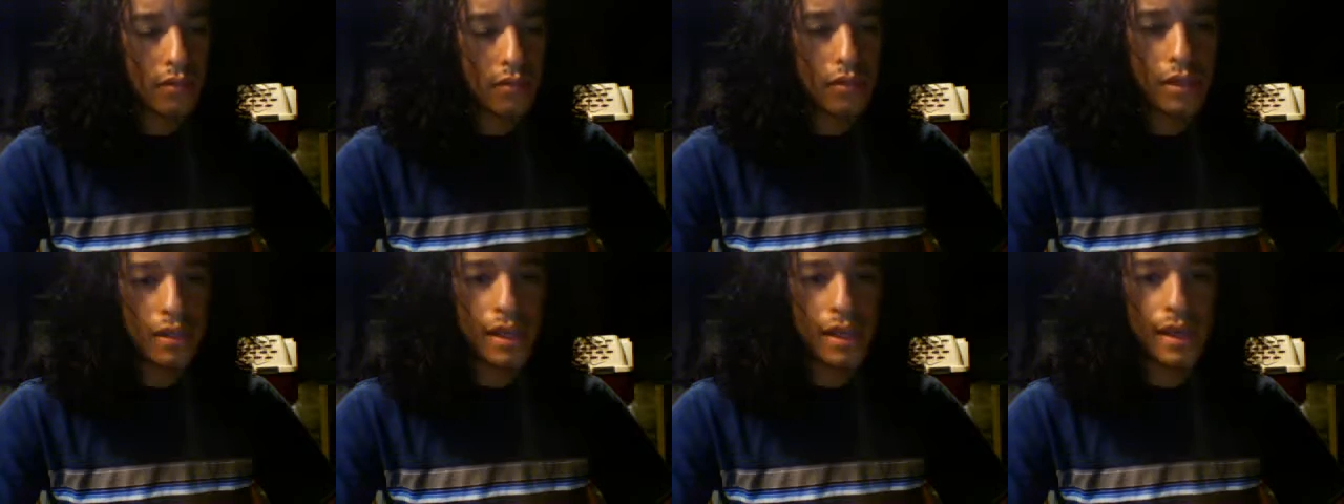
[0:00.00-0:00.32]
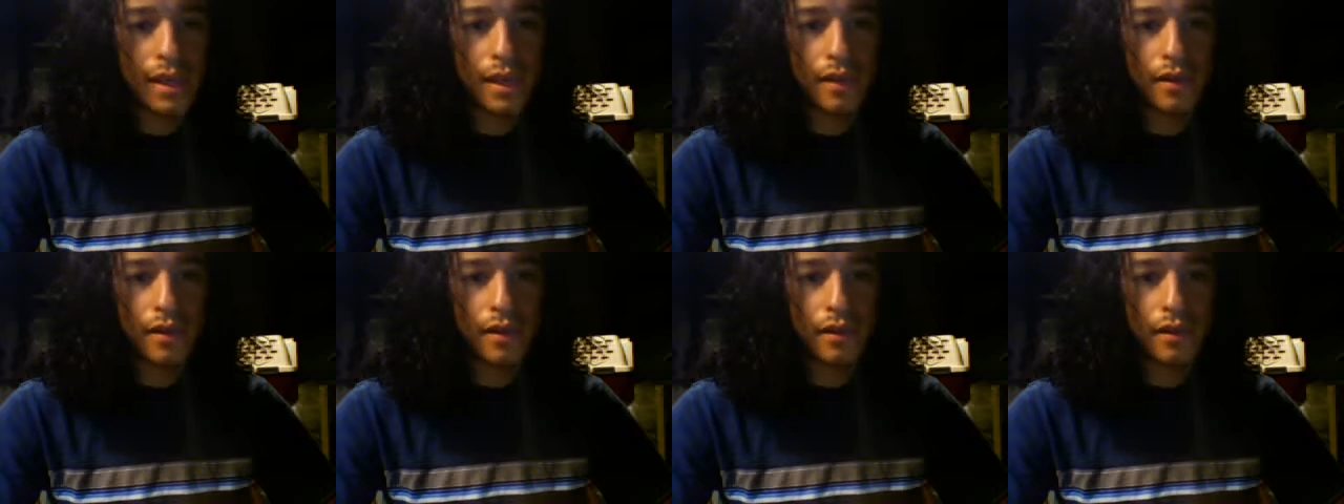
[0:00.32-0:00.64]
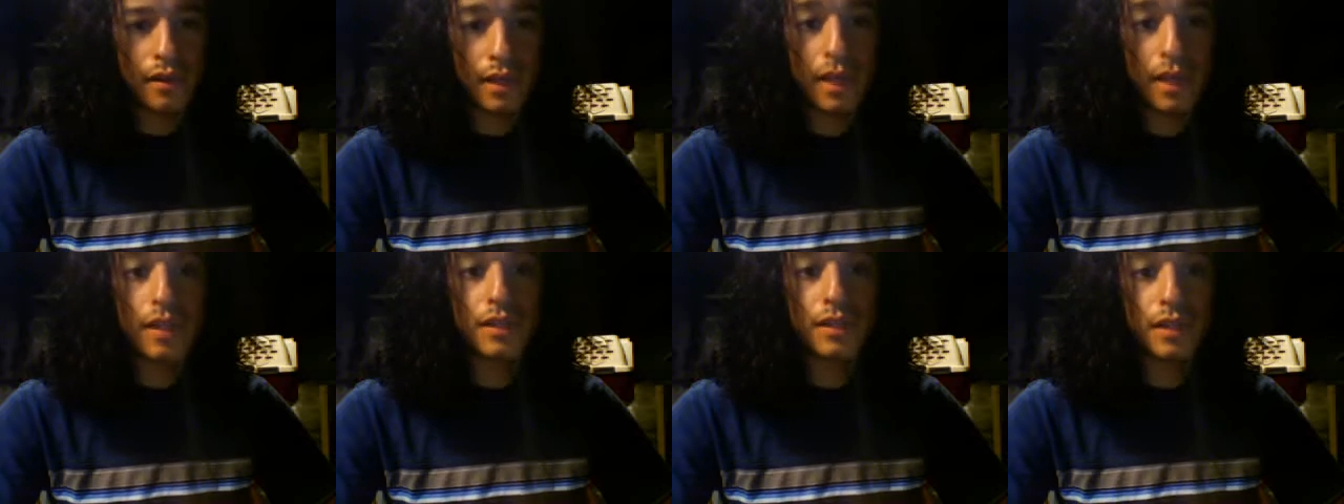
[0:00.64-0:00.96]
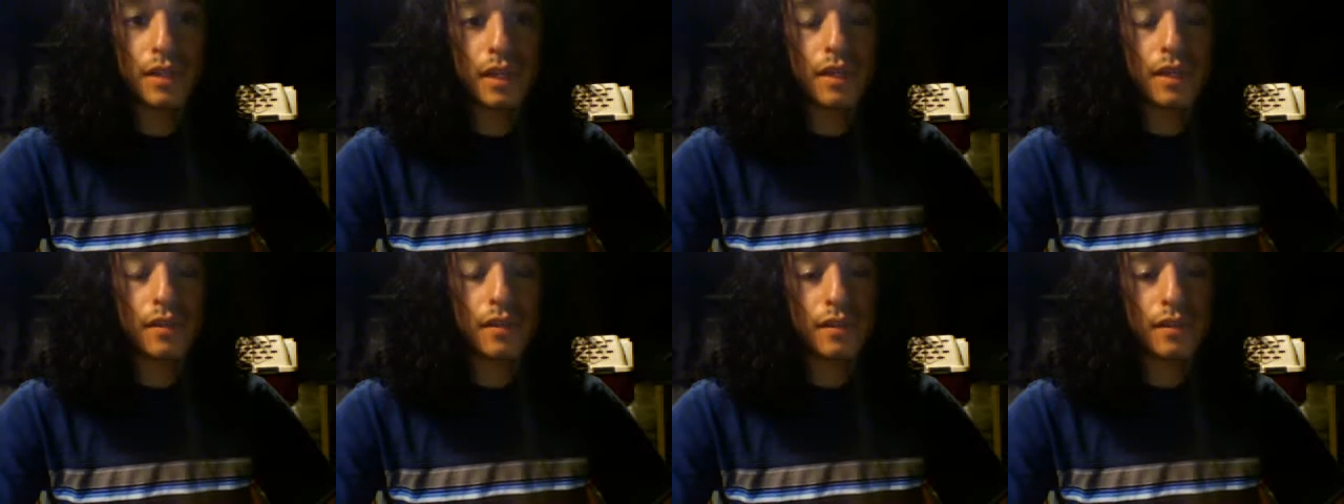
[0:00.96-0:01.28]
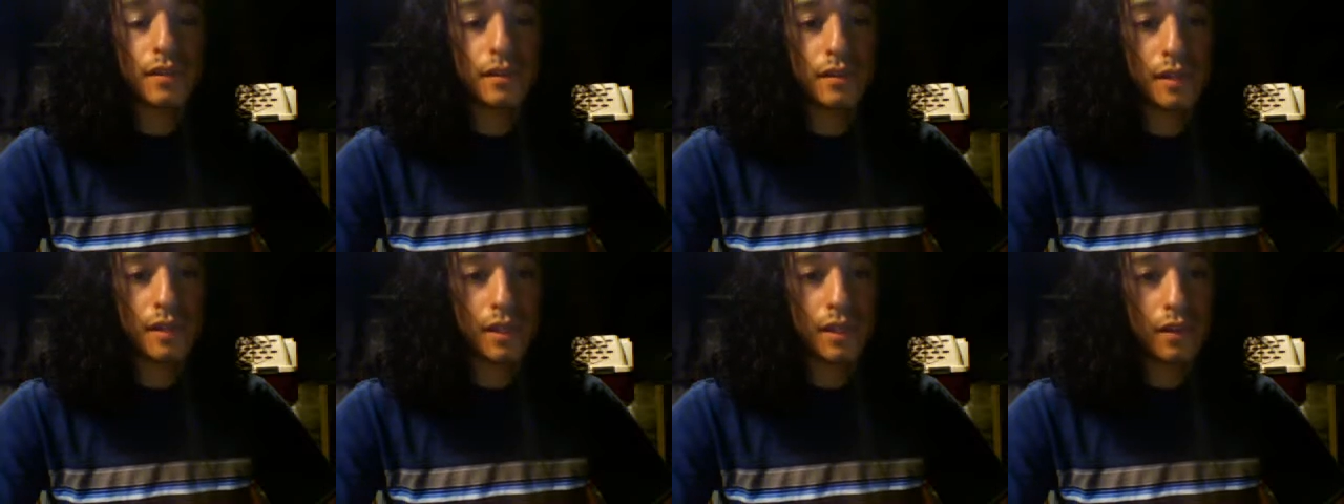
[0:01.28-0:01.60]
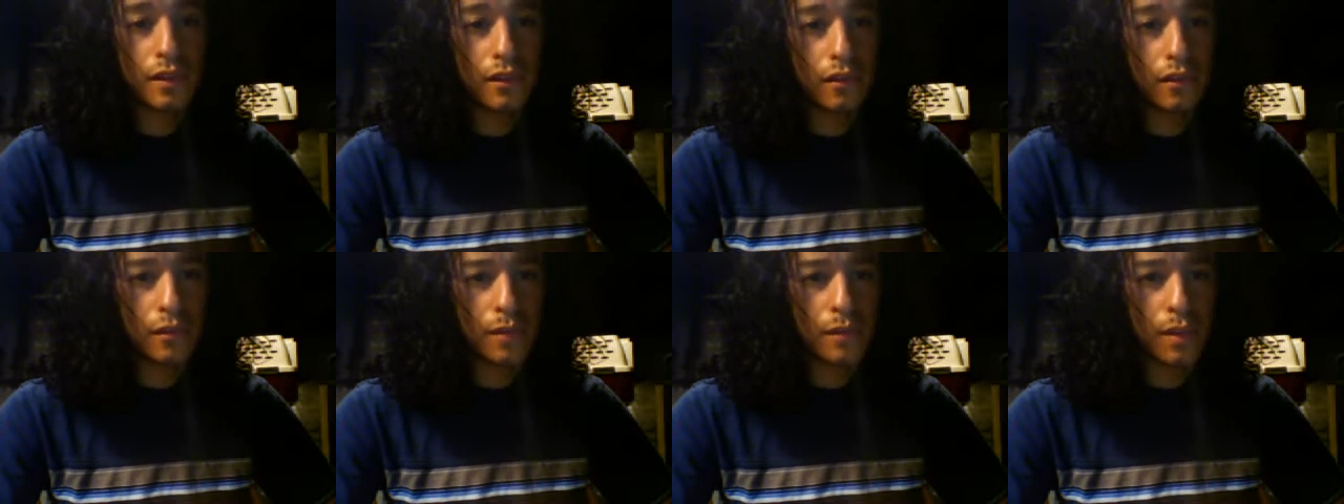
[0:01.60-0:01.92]
take a take a chance and say,
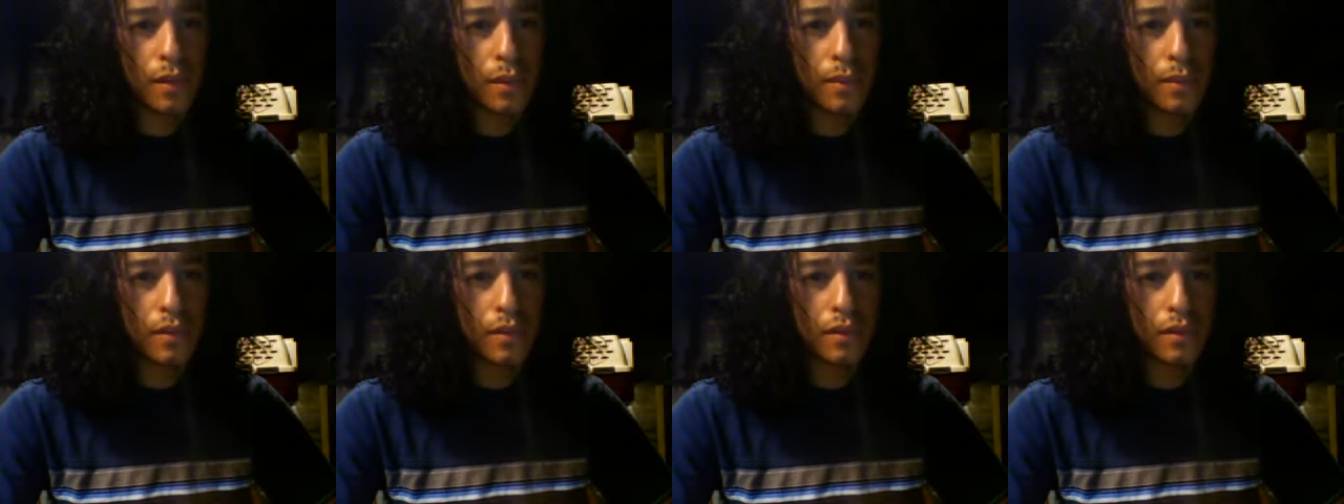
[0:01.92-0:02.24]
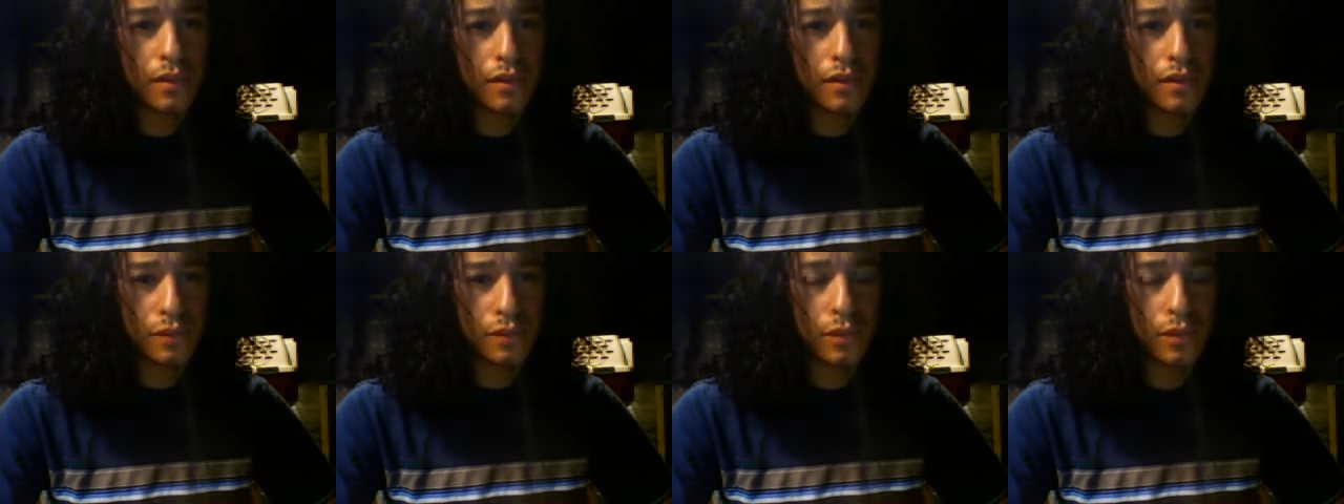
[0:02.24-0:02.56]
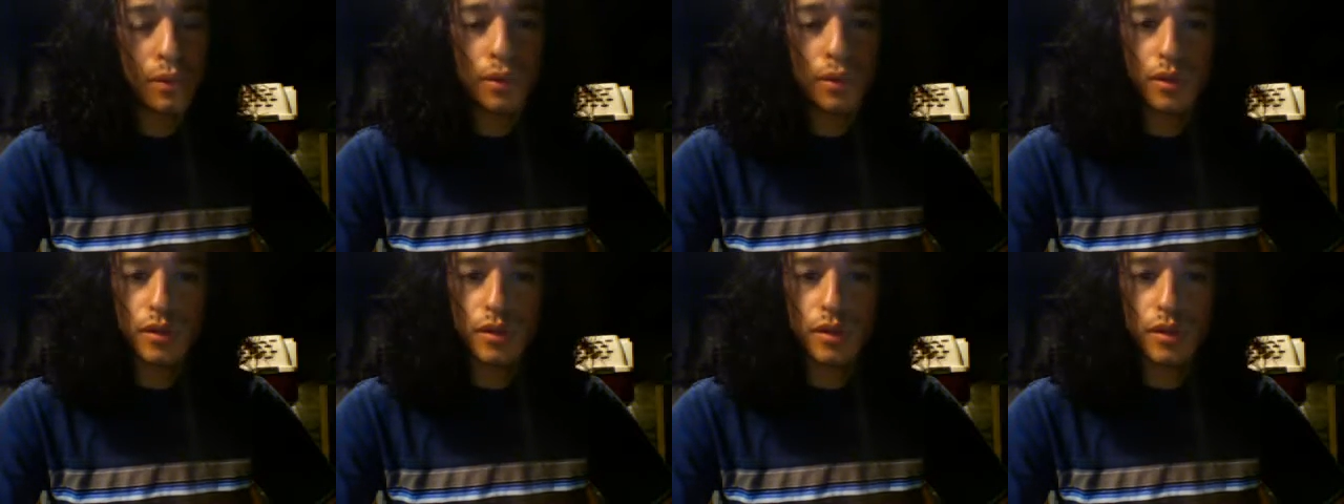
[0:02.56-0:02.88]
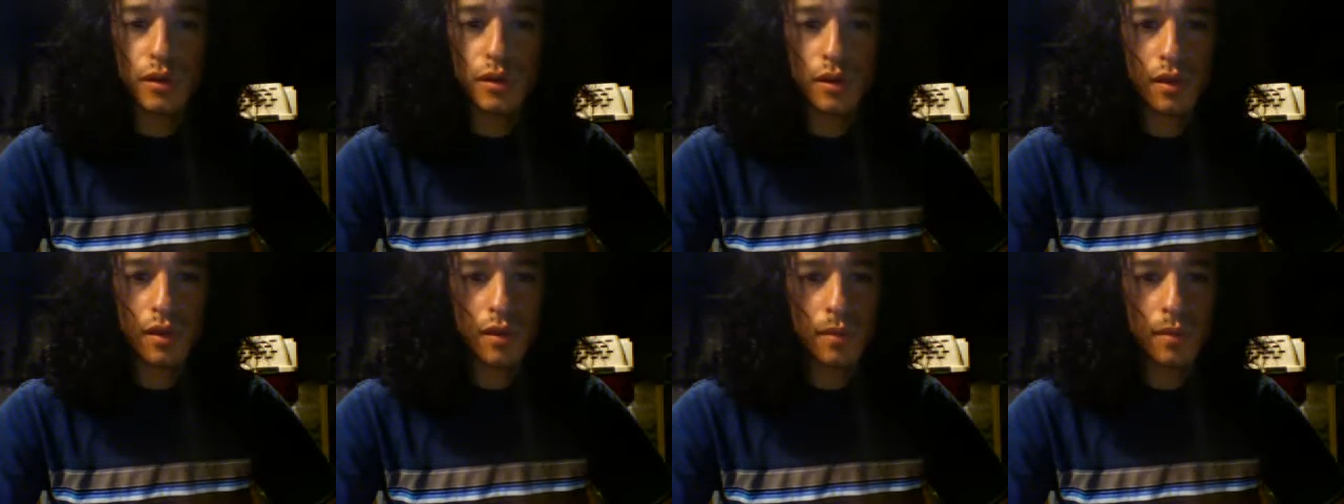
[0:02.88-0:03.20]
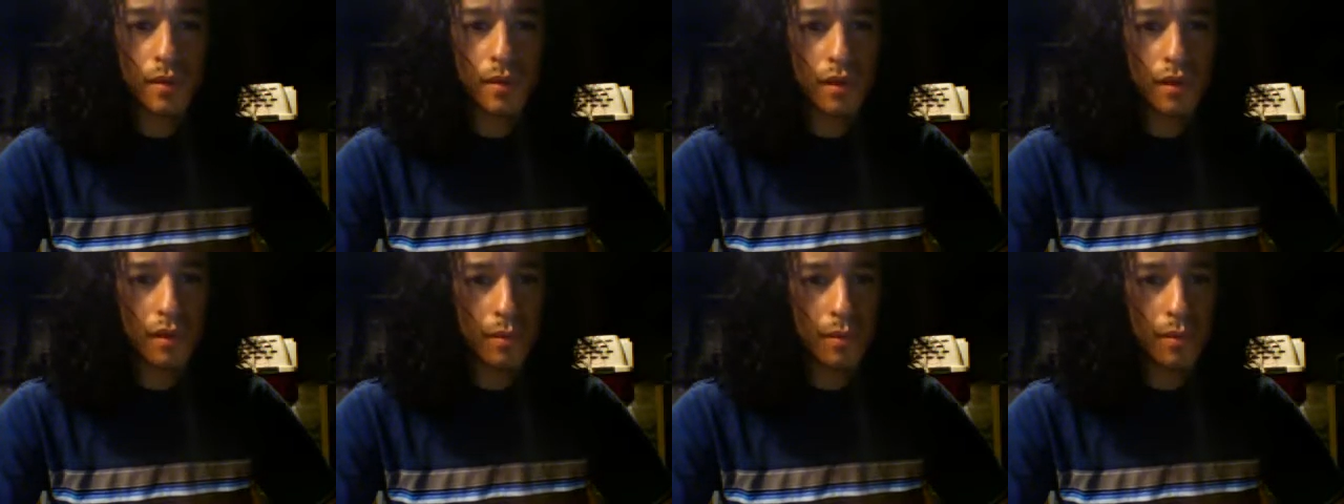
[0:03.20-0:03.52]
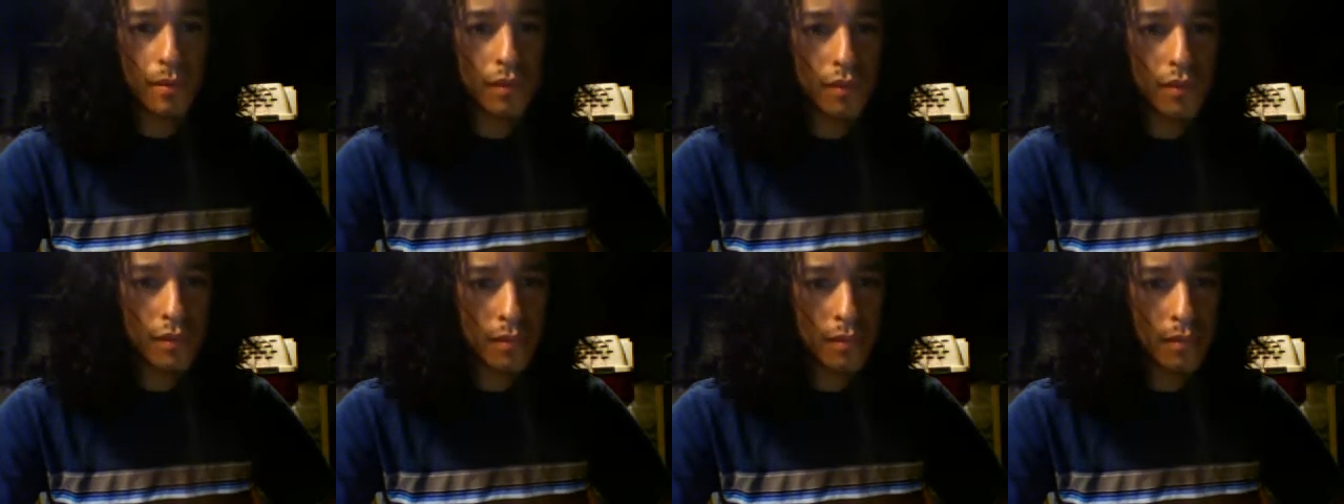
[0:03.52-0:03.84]
look, maybe this is what we were talking about in
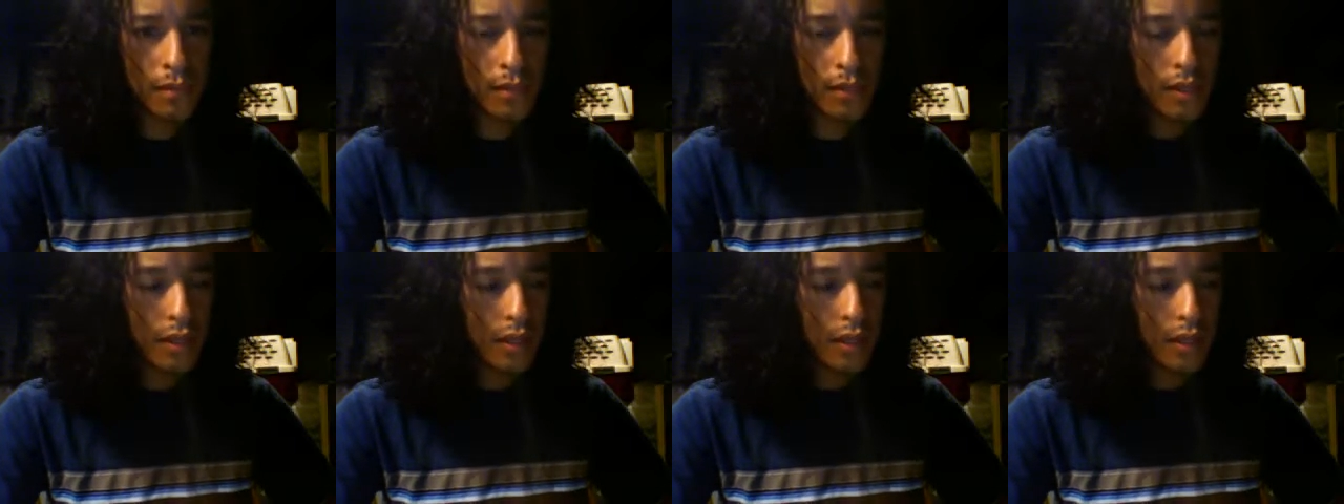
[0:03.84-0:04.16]
Buddhism